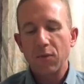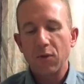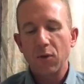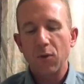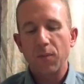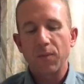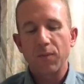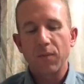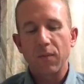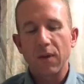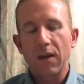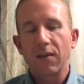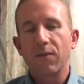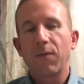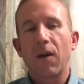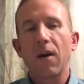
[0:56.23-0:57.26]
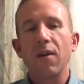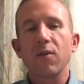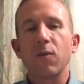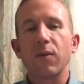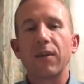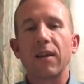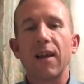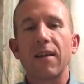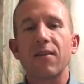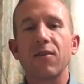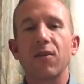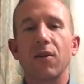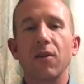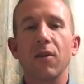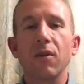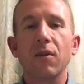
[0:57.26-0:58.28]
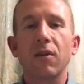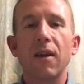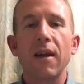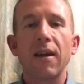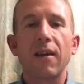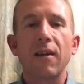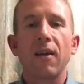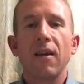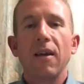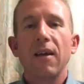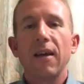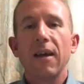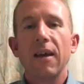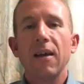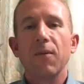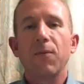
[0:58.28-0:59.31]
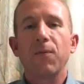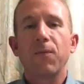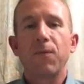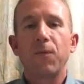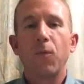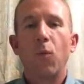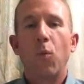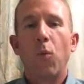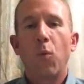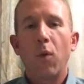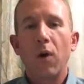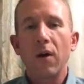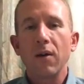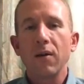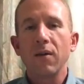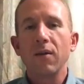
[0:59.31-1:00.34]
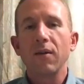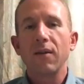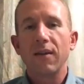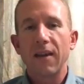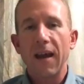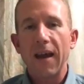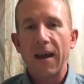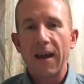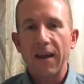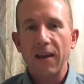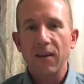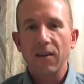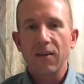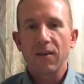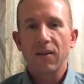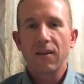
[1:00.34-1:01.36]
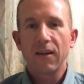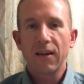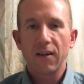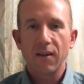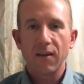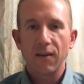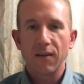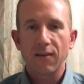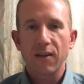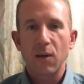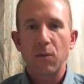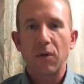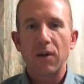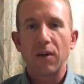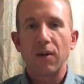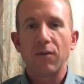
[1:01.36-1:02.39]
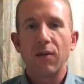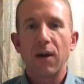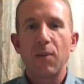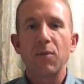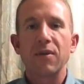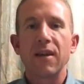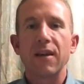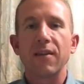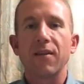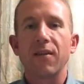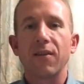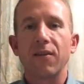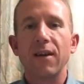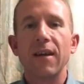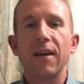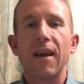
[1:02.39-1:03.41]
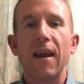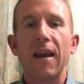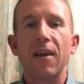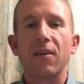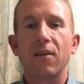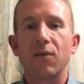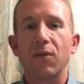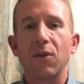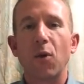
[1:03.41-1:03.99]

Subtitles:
So as far as what the lessons will look like, if one day here in the summer represents 3 days of a